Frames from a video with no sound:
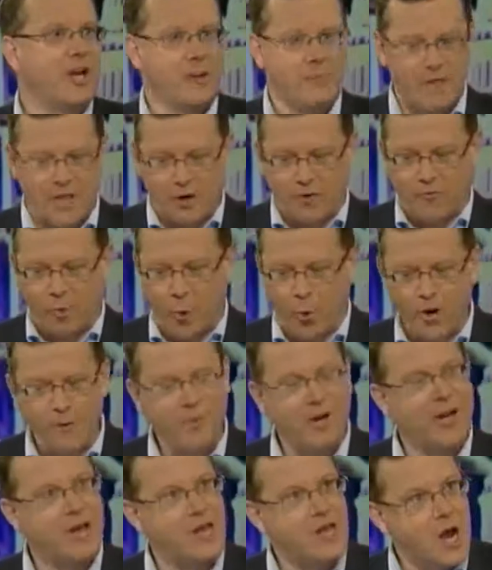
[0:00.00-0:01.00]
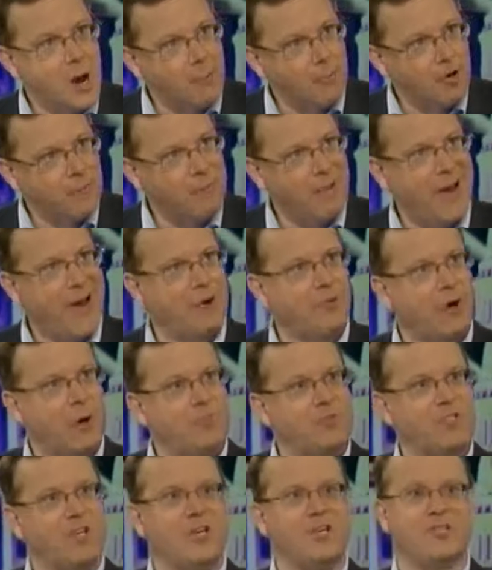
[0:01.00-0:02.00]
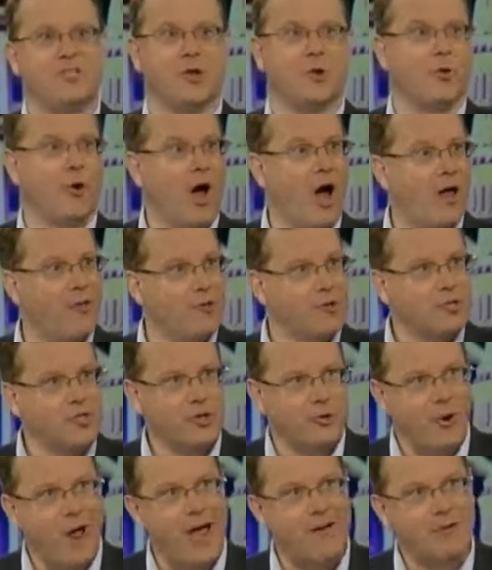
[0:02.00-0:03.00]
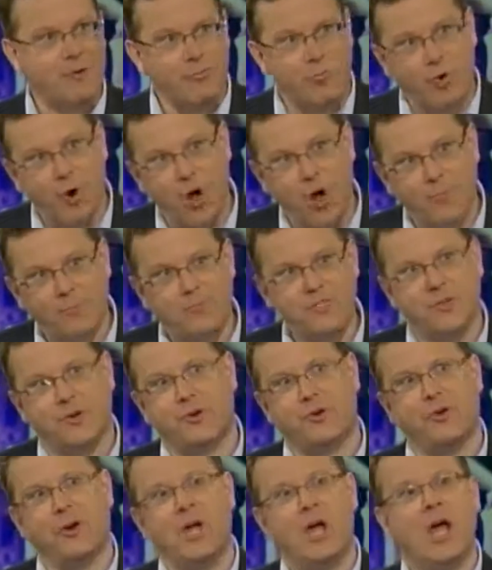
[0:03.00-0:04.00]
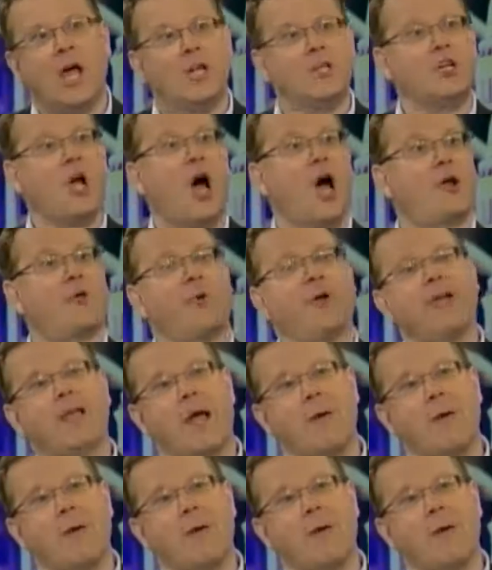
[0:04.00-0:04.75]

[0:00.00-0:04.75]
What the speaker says: I mean, there have already been a number of bankruptcies. There are others that are having problems that are tottering.